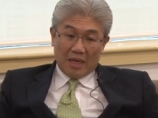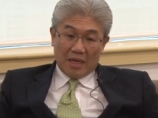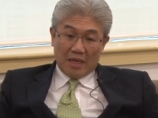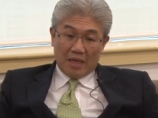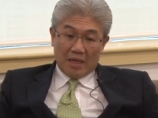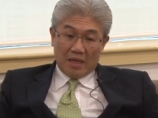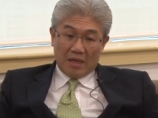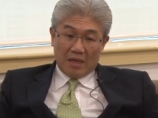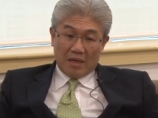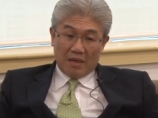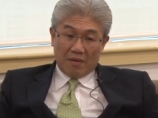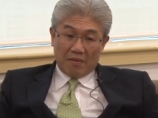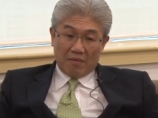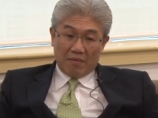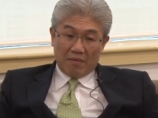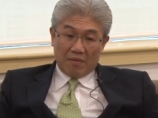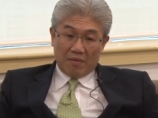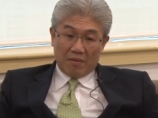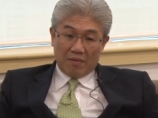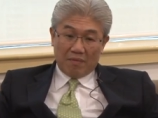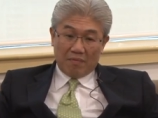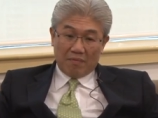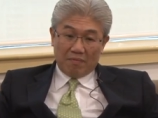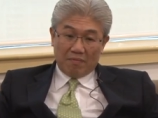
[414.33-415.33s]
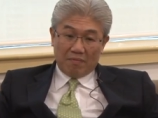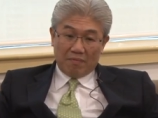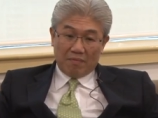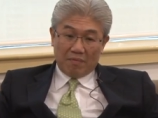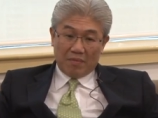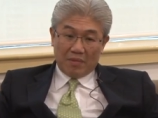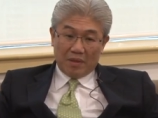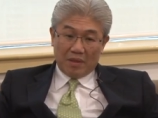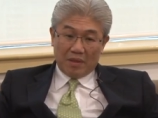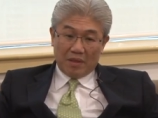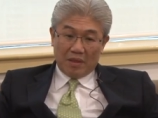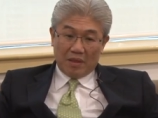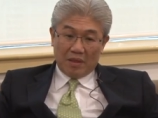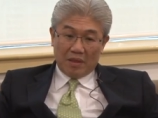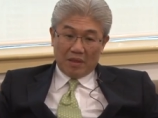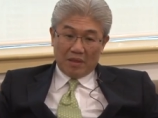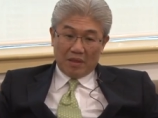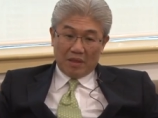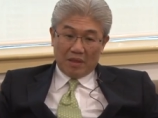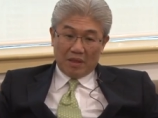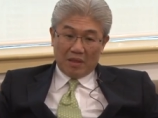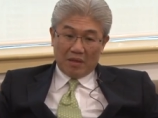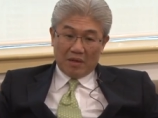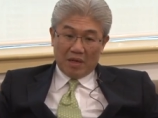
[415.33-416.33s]
And
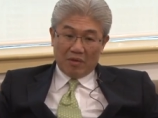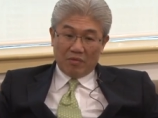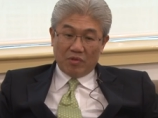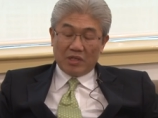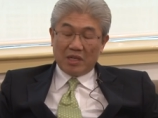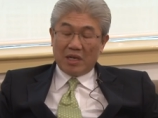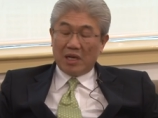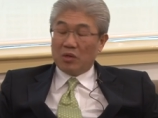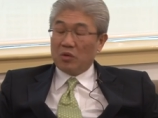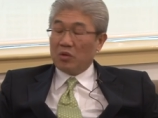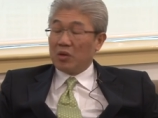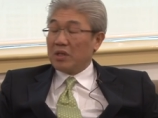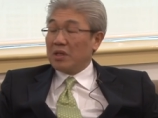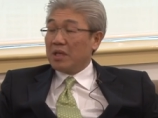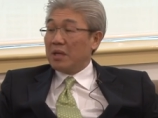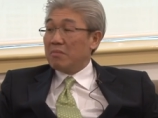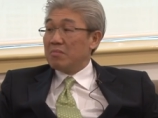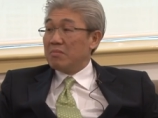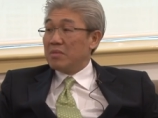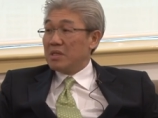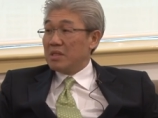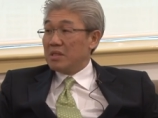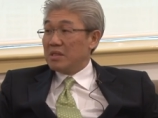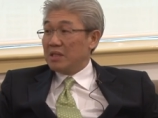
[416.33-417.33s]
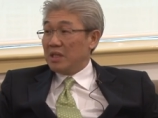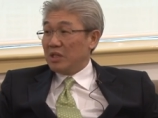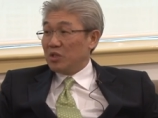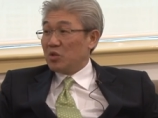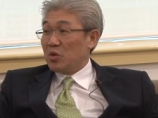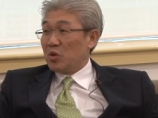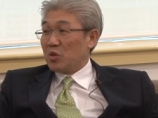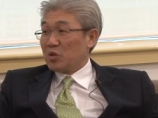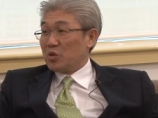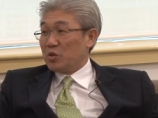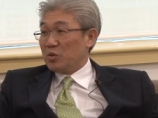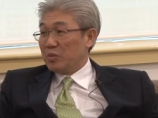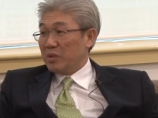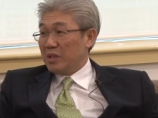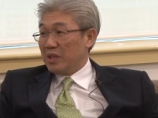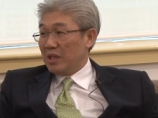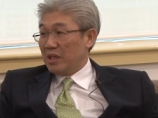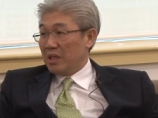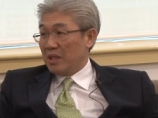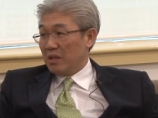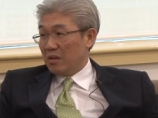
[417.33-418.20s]
you know, every time I look at numbers, they talk to me.